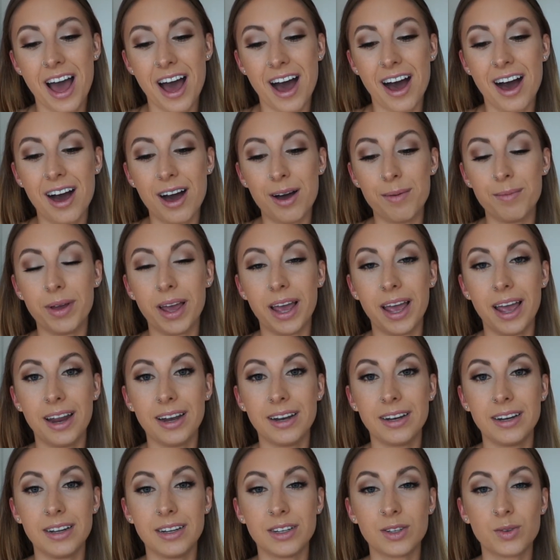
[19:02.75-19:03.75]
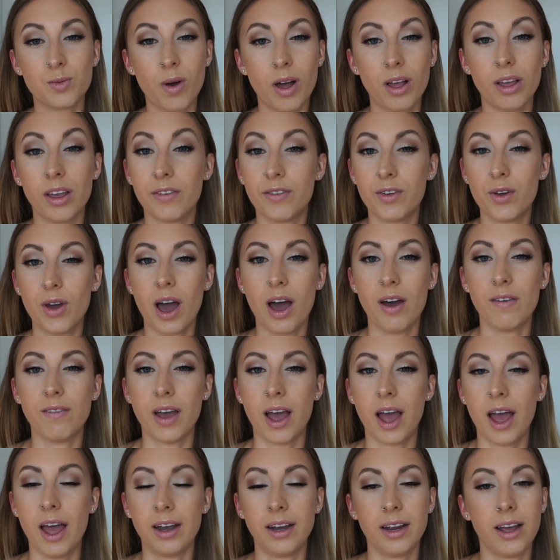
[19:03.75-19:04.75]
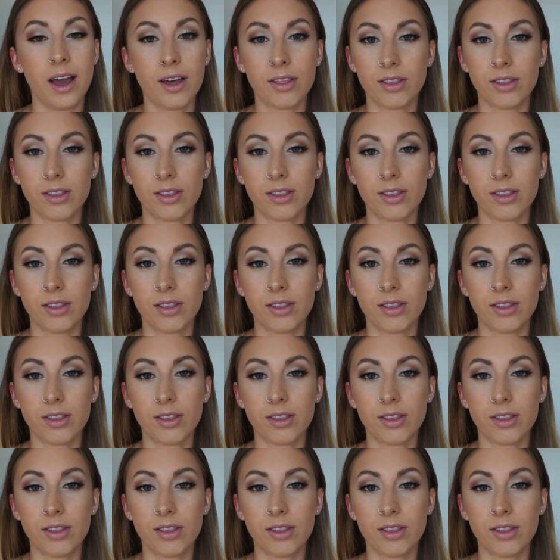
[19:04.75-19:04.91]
And as well, if you have any